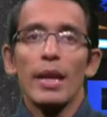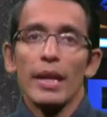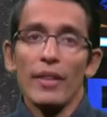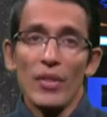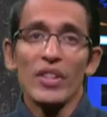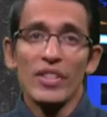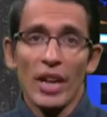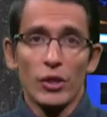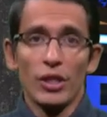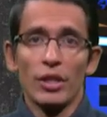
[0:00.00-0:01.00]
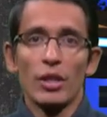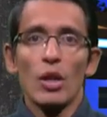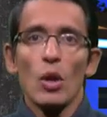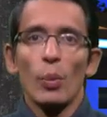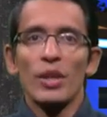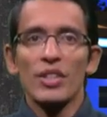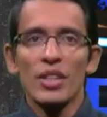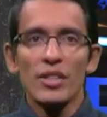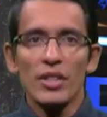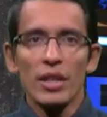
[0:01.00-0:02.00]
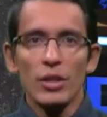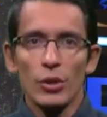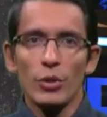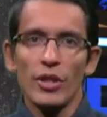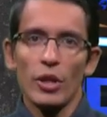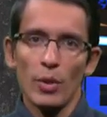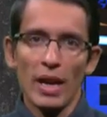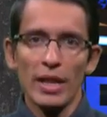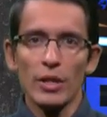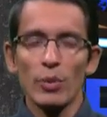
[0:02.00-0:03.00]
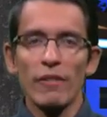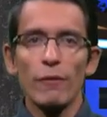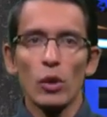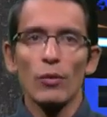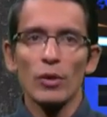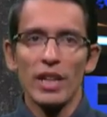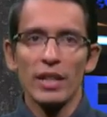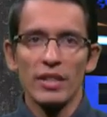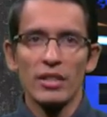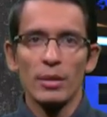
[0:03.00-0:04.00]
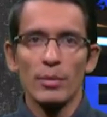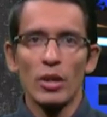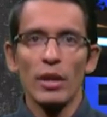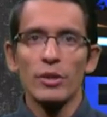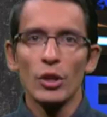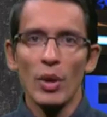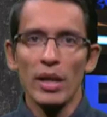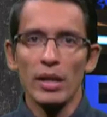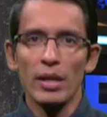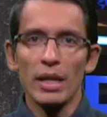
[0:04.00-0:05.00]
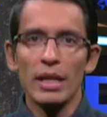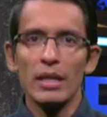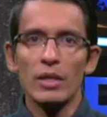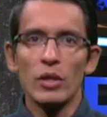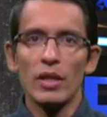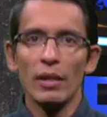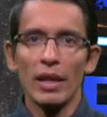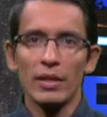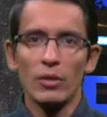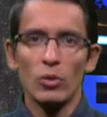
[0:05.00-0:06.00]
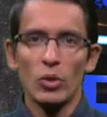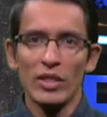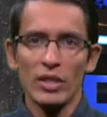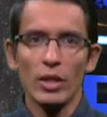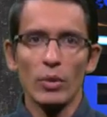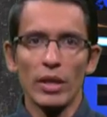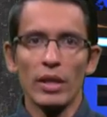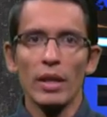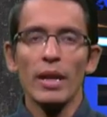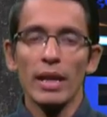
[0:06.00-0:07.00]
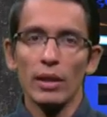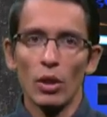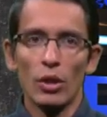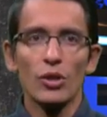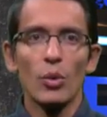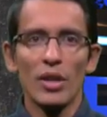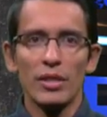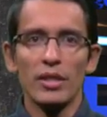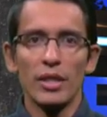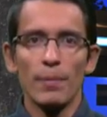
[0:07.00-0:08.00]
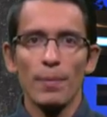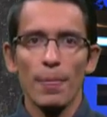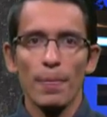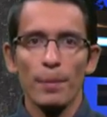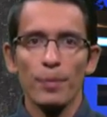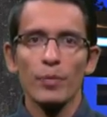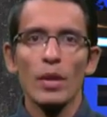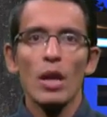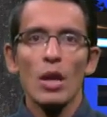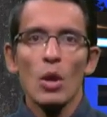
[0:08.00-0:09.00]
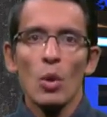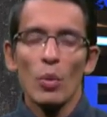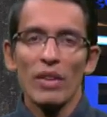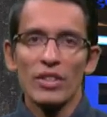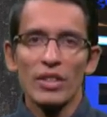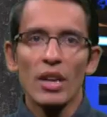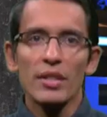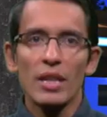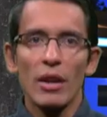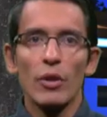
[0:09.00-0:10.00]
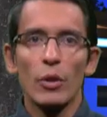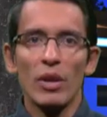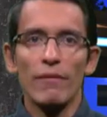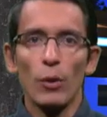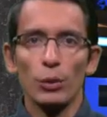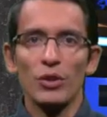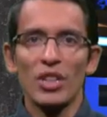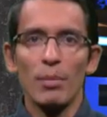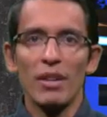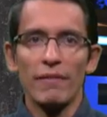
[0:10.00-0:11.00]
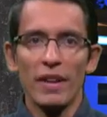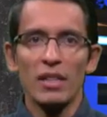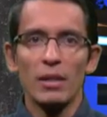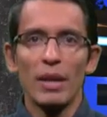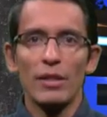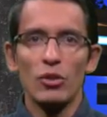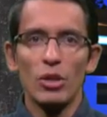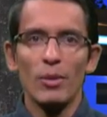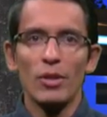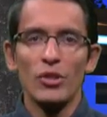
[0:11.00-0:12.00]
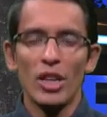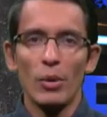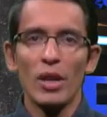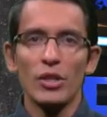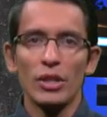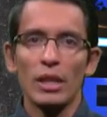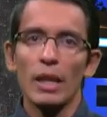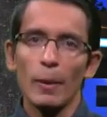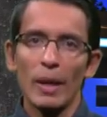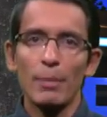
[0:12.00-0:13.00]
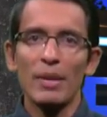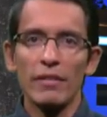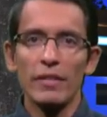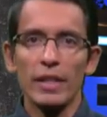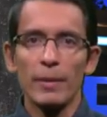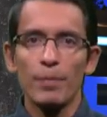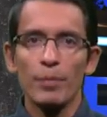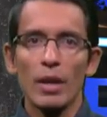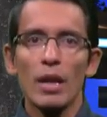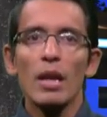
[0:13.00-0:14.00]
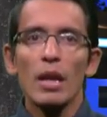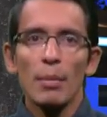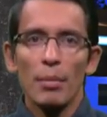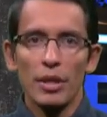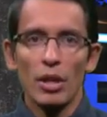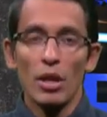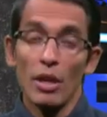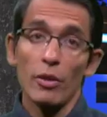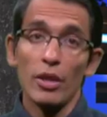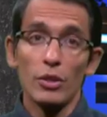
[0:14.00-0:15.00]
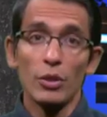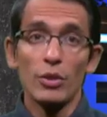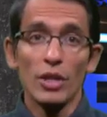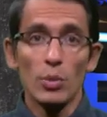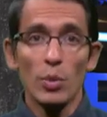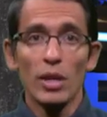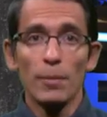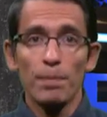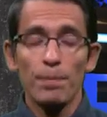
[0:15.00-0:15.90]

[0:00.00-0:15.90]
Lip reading: In this section, we discuss the issues that arise when photovoltaic systems are integrated into the electricity grid in large quantity. We have discussed how the grid voltage can be affected by distributed generation, like PV. But there are other issues as well.